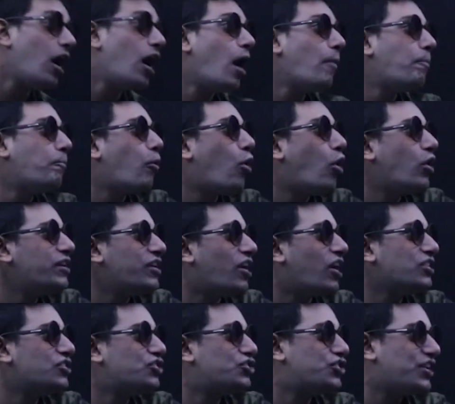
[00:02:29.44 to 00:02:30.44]
Upon
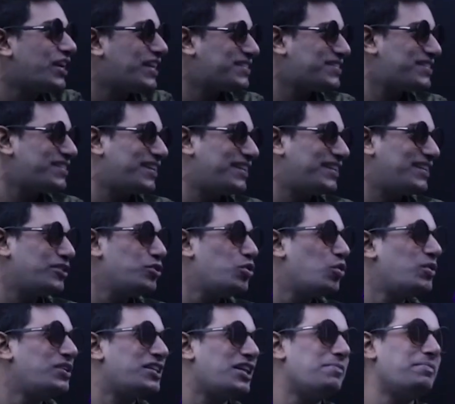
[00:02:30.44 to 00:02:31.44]
adjacent,
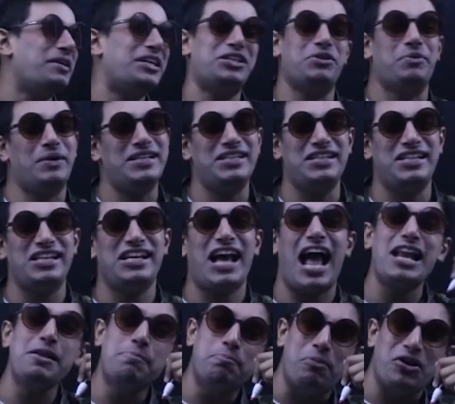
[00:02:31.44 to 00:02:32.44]
don't tell me 20,
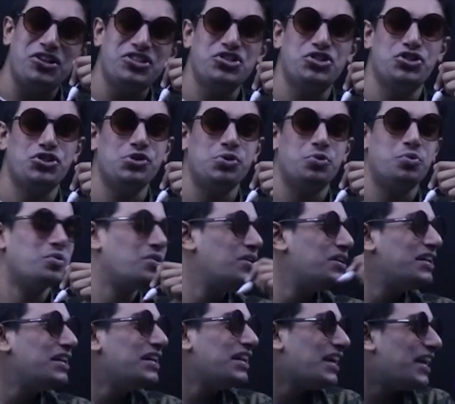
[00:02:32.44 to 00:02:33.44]
I'll punch you.
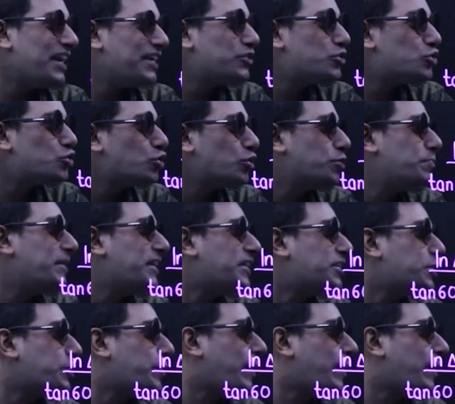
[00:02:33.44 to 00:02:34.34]
It should be